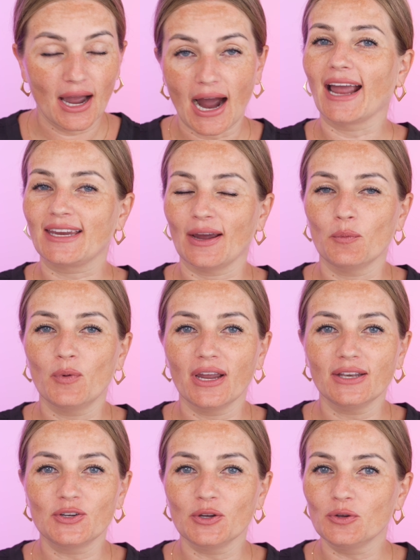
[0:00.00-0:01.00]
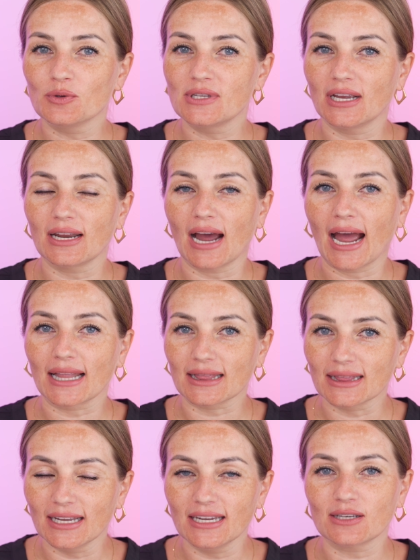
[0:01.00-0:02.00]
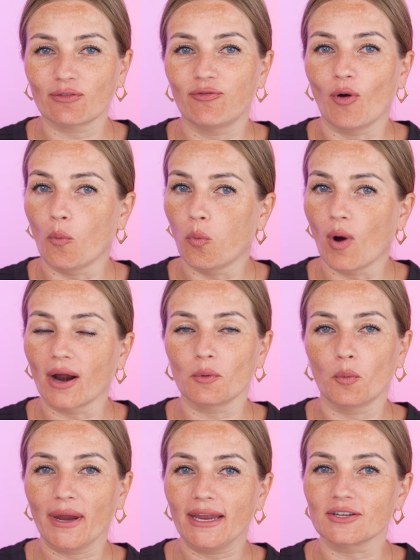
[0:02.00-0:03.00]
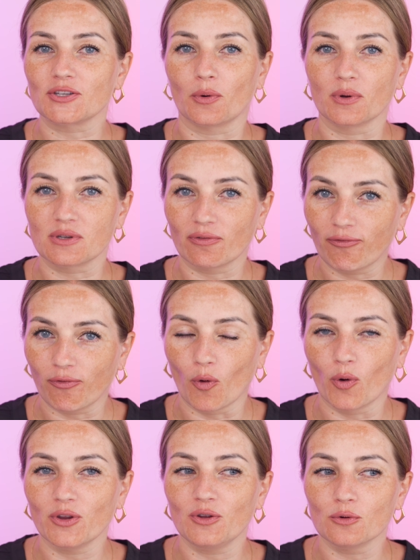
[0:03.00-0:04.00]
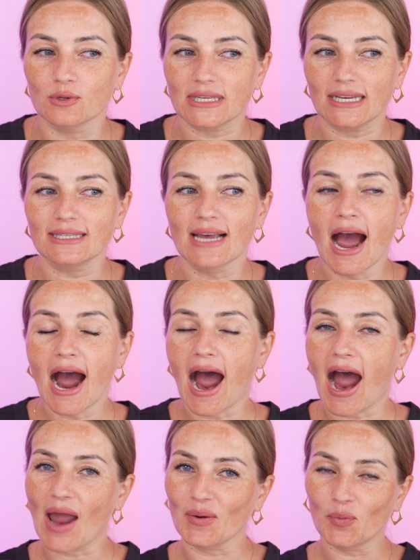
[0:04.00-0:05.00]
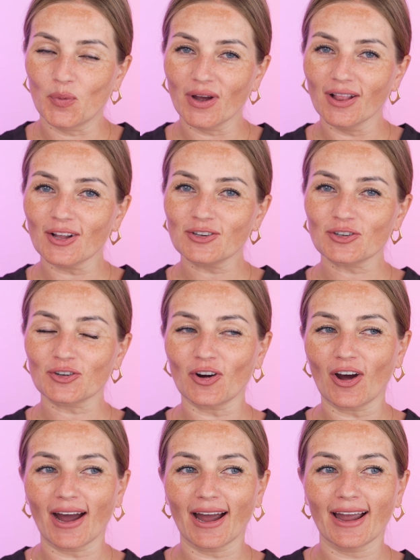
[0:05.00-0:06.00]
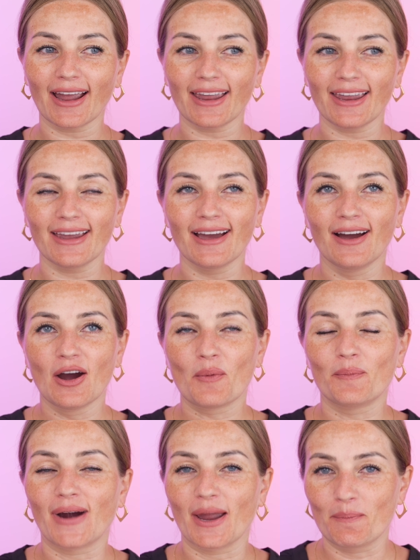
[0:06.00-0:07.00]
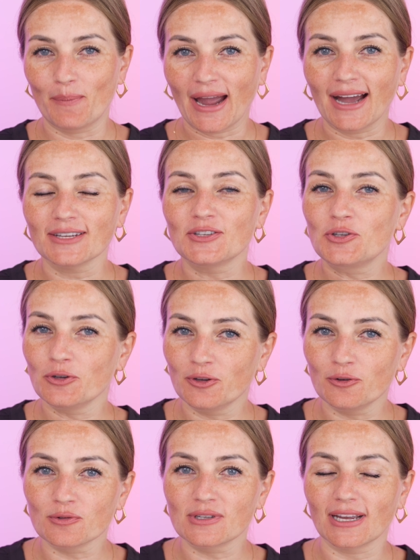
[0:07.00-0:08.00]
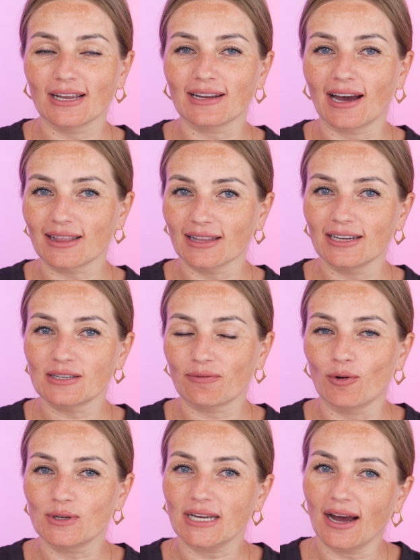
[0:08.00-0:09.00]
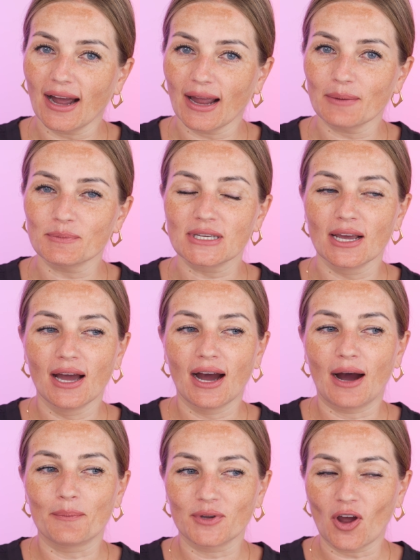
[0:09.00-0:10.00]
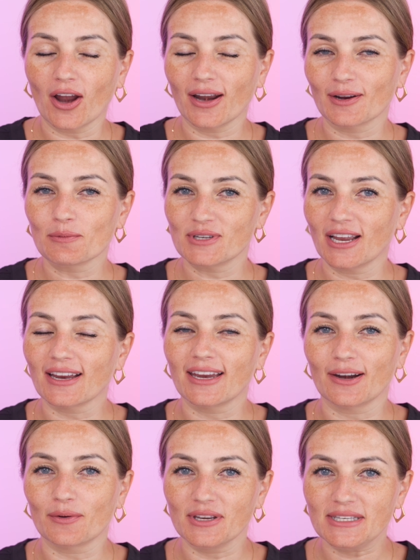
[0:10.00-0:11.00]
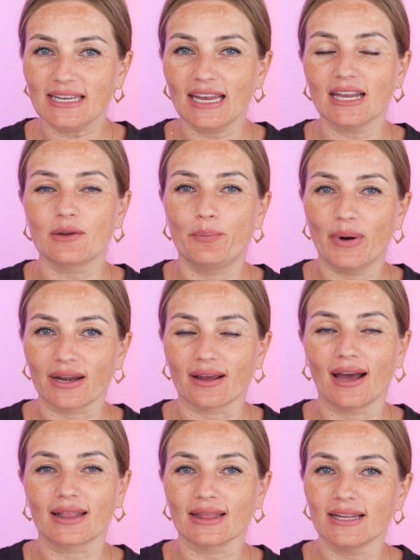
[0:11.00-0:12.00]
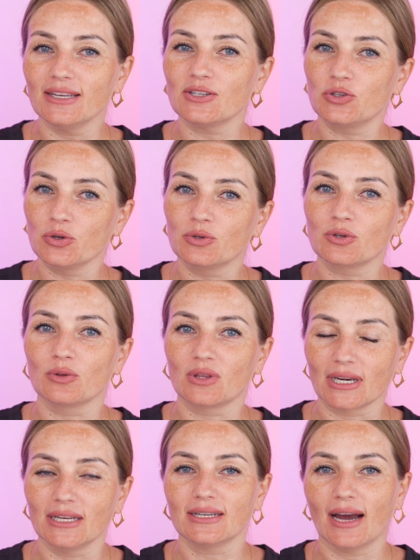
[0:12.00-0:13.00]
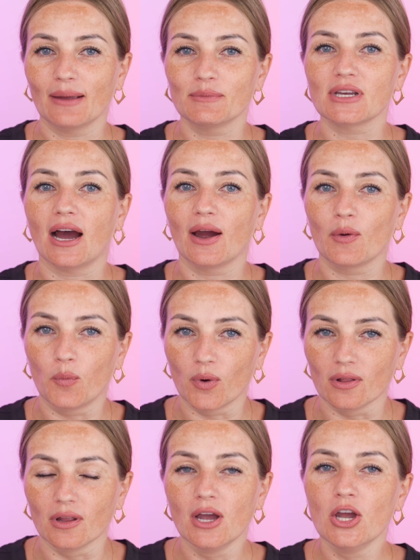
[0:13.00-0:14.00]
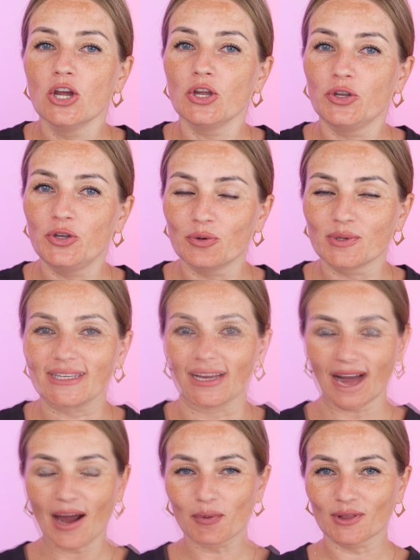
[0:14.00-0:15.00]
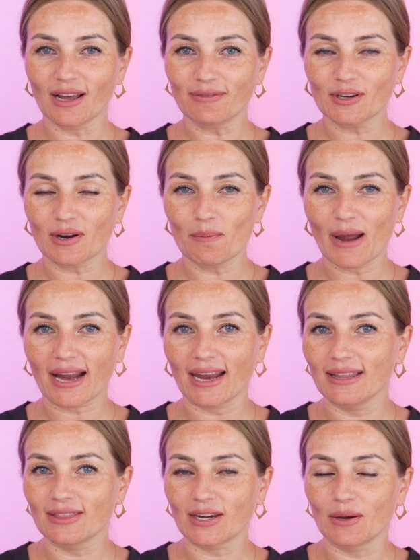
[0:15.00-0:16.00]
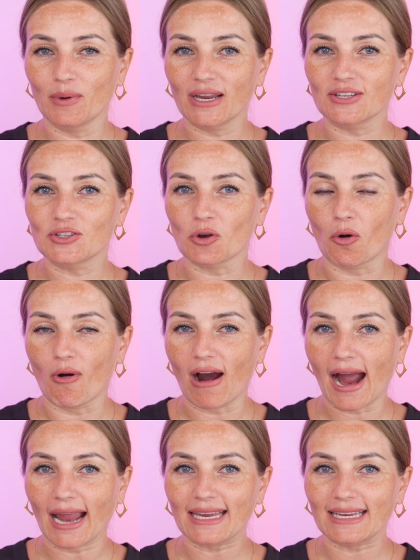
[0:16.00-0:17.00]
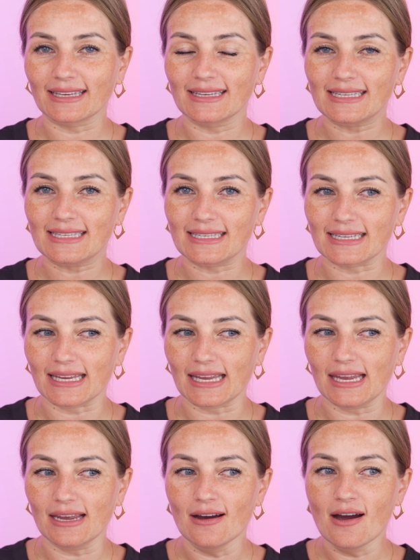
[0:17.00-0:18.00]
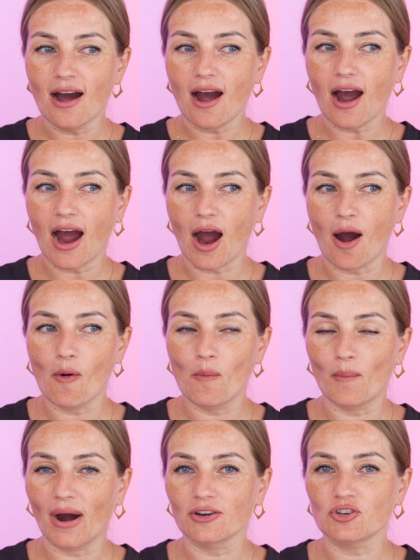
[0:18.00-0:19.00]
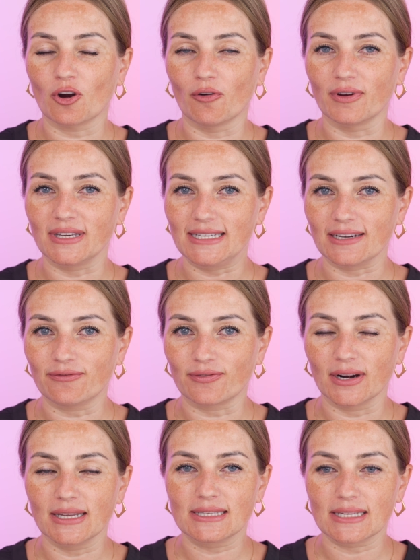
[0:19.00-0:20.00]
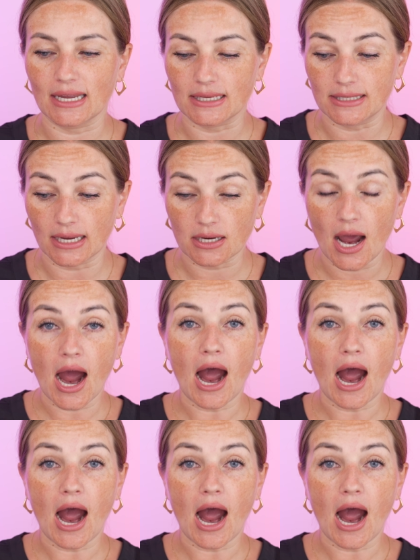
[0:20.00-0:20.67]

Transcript: I can't wait to use it at least for one week, so it's four uses. I will try my best to use it at least four times. I'm not one hundred percent guaranteed, but at least two two to three times I will use it. I would love to come back in three weeks so I can see how much of a difference it did.